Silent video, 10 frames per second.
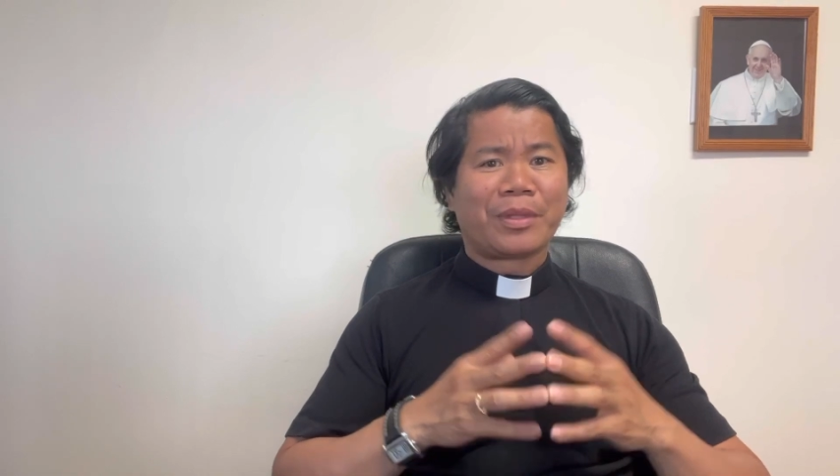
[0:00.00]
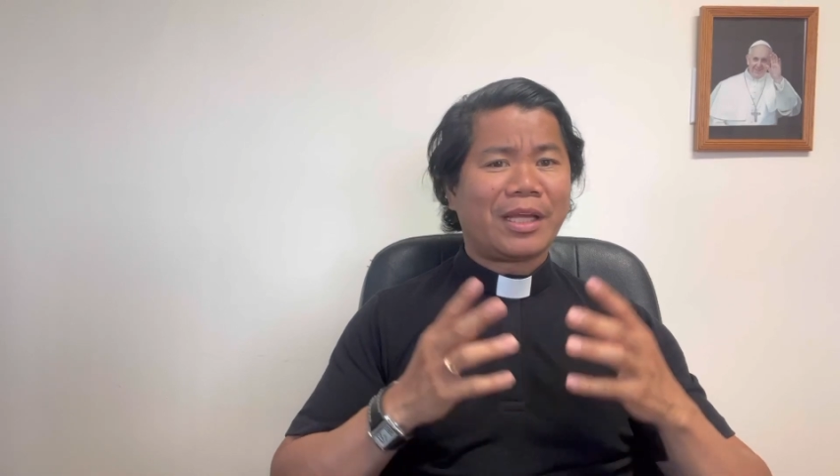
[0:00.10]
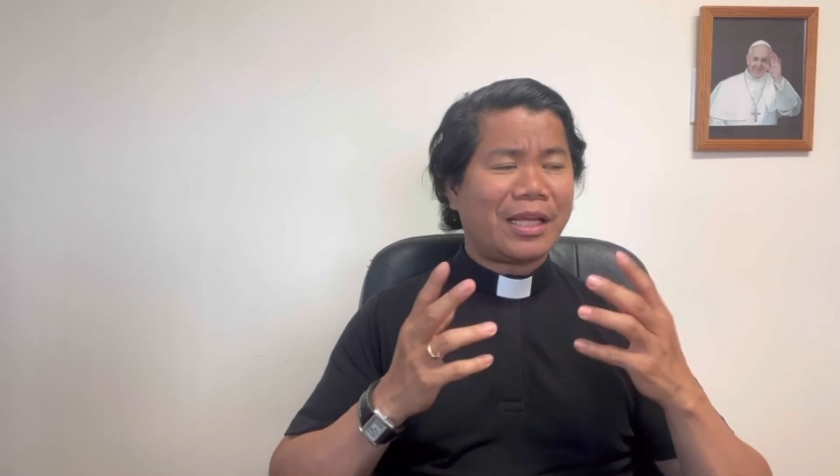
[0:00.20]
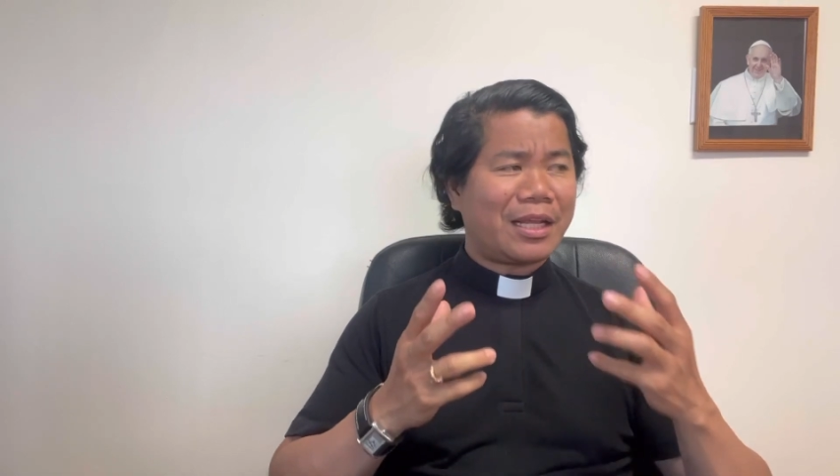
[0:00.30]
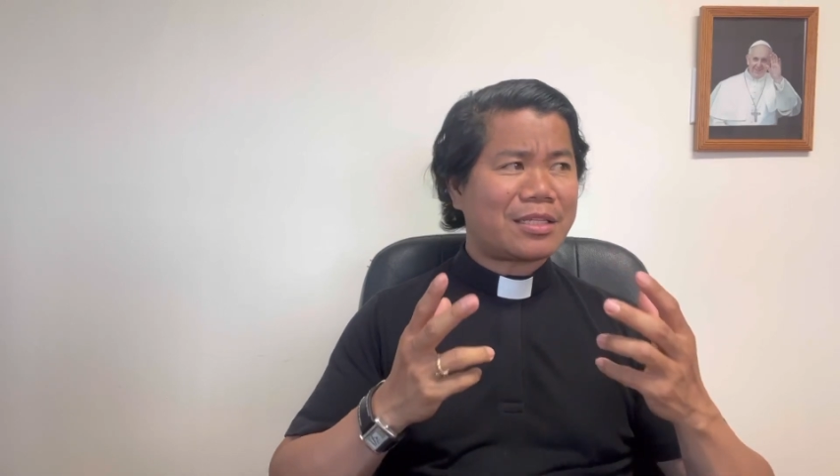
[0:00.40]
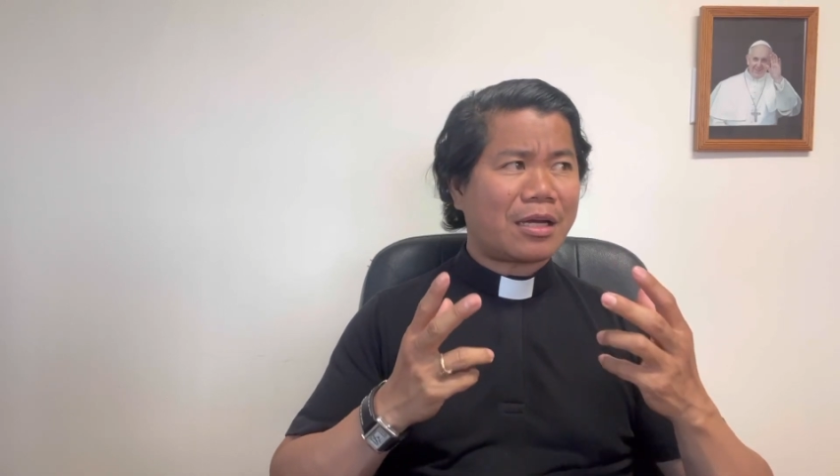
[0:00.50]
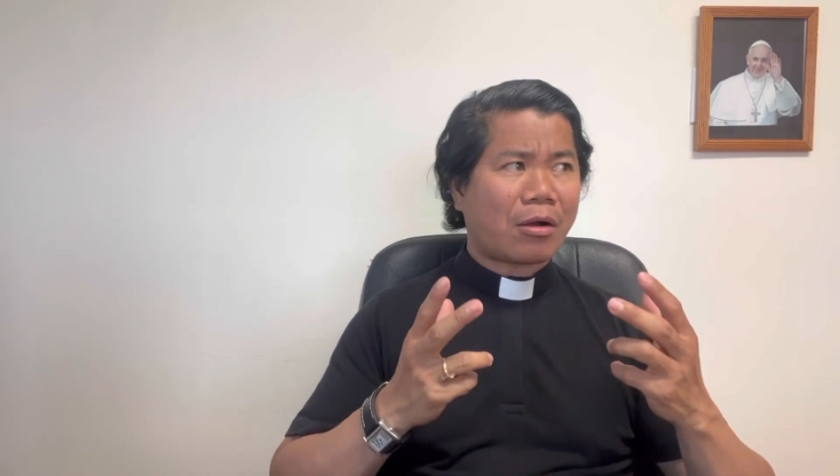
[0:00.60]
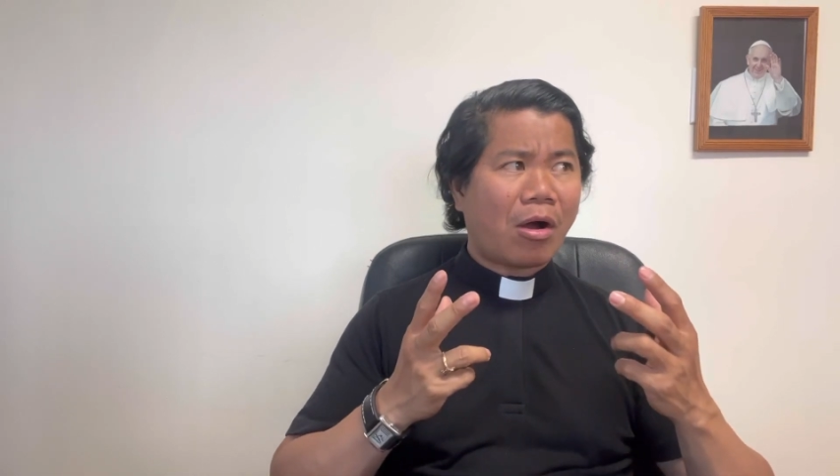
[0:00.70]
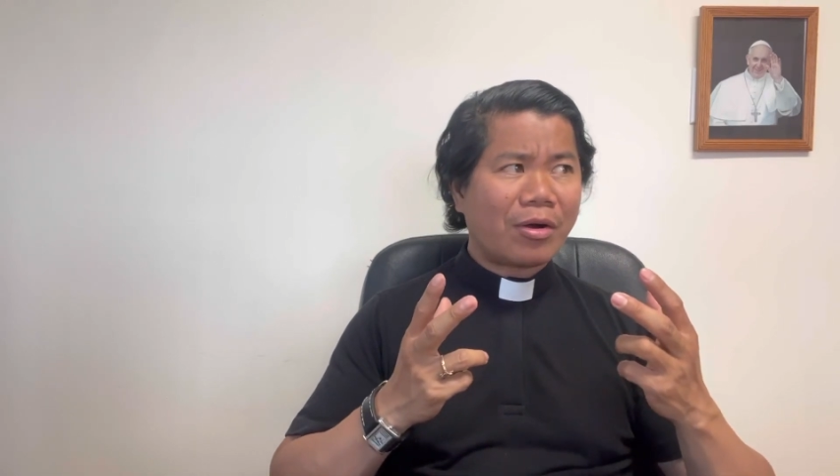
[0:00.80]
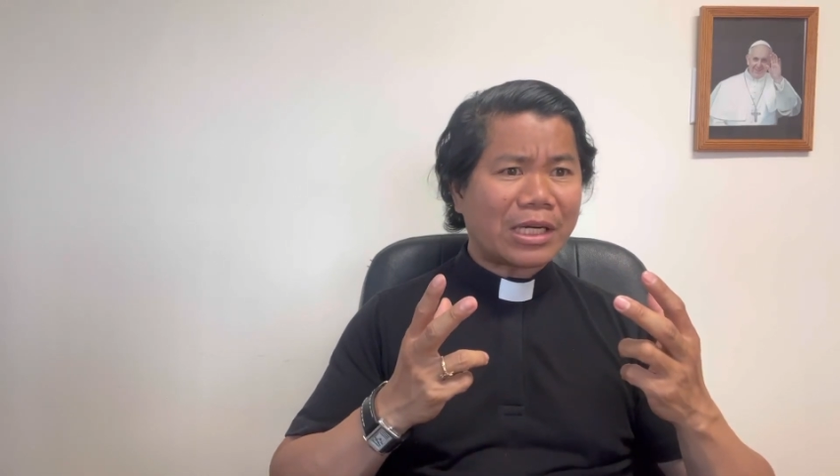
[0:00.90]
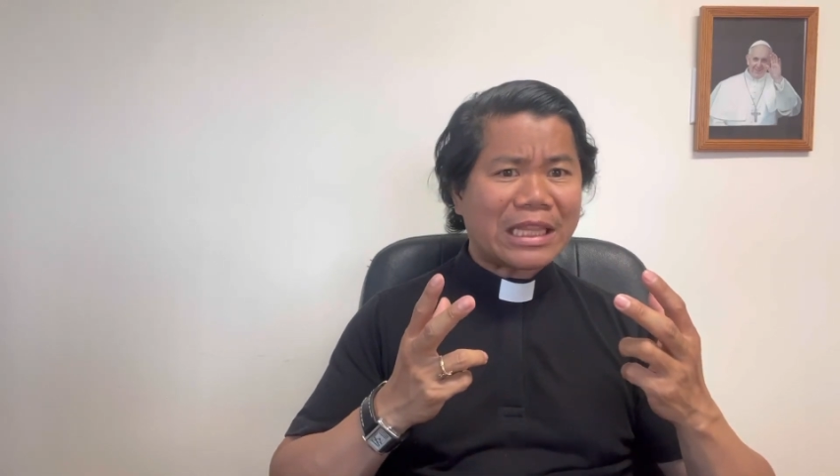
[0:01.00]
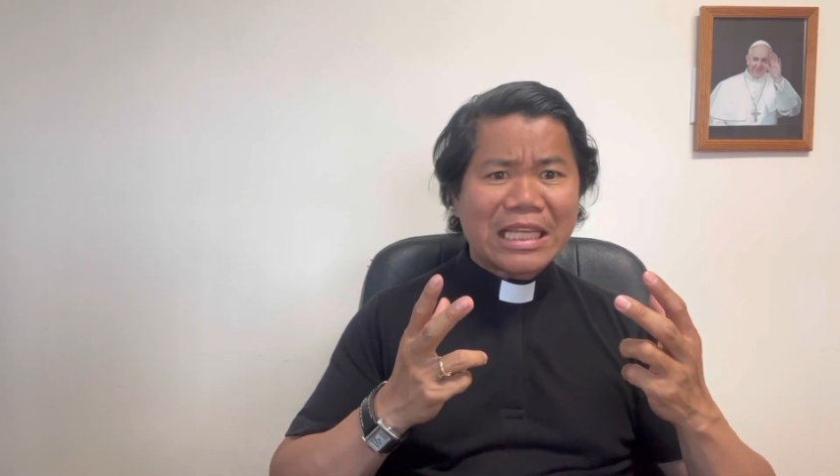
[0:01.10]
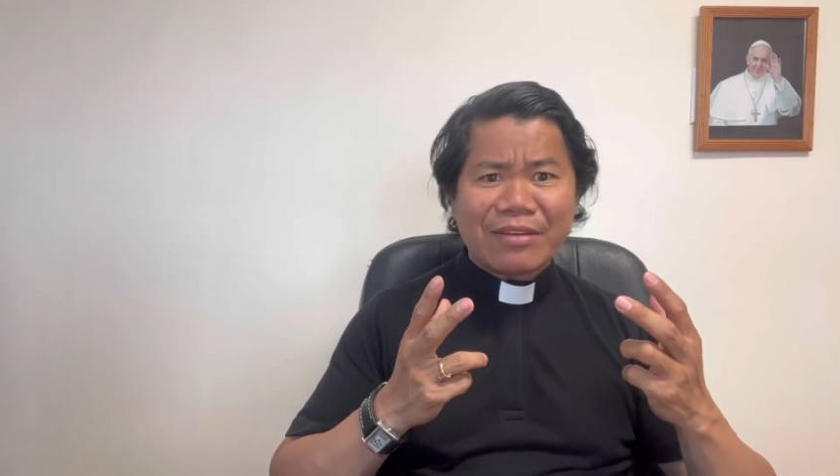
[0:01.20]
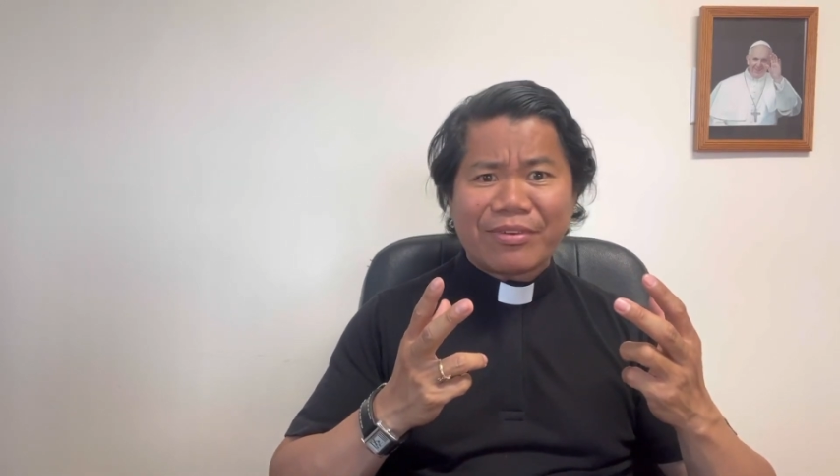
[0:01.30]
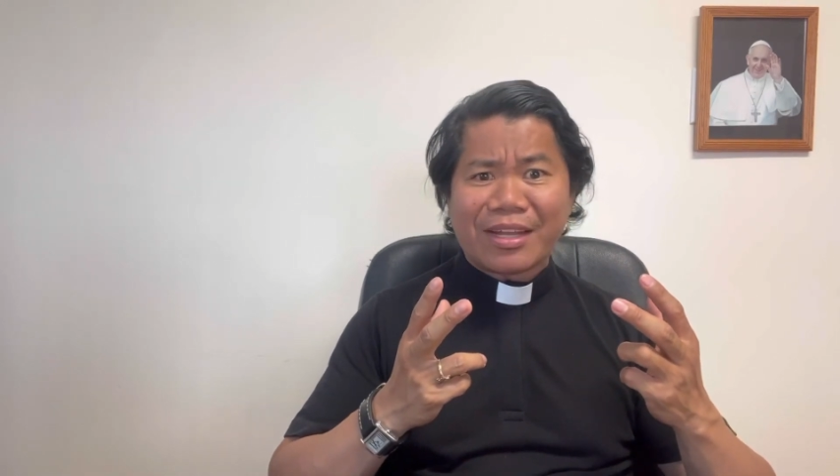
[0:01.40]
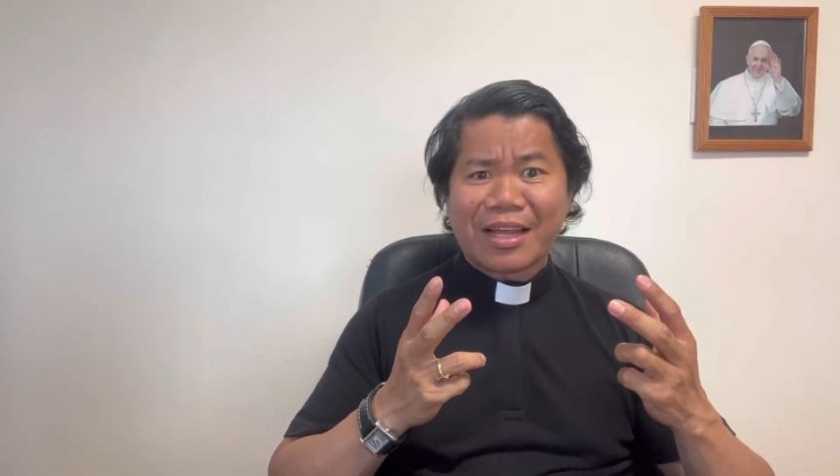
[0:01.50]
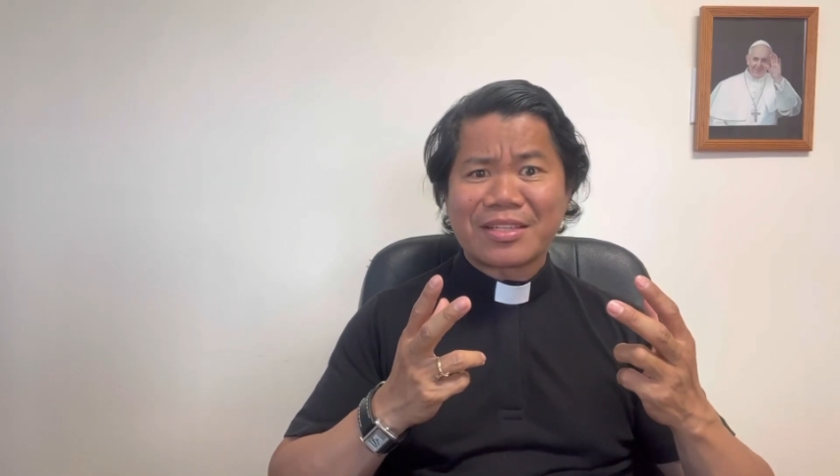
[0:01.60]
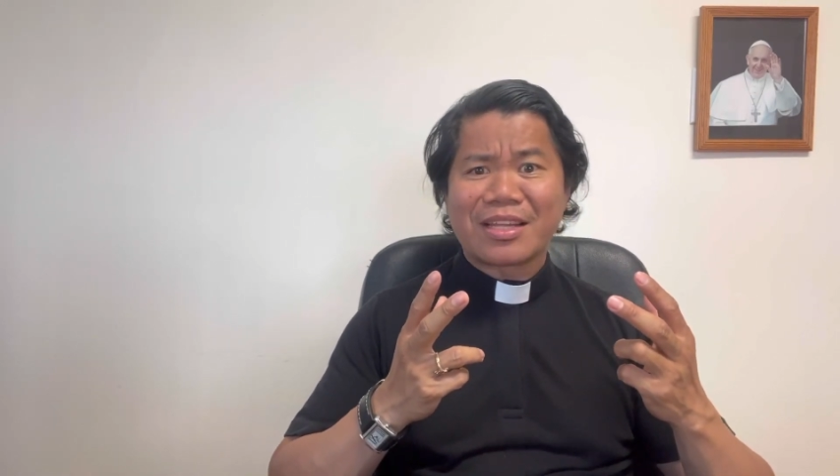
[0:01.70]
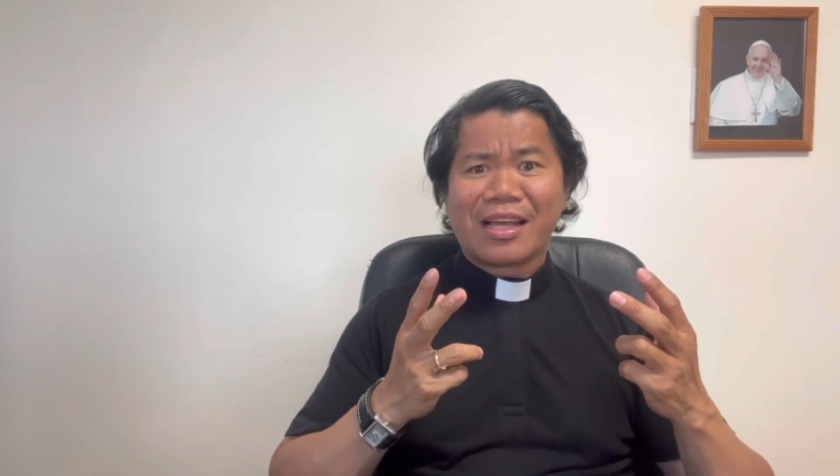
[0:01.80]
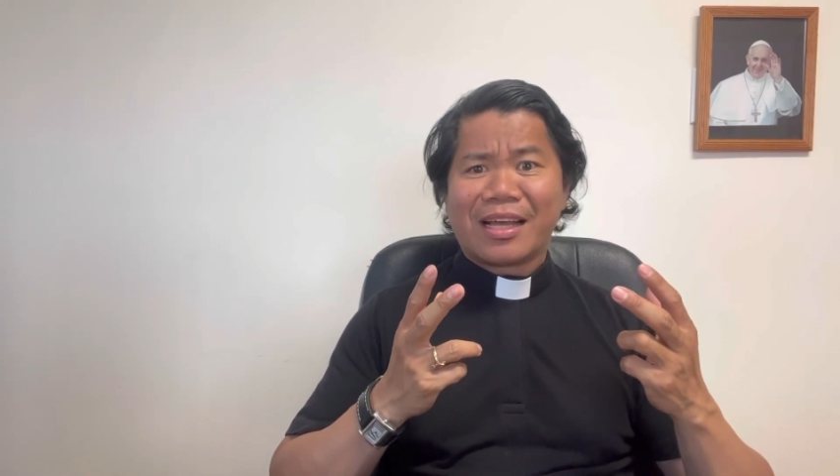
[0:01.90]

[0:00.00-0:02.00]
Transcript: It is a concrete evidence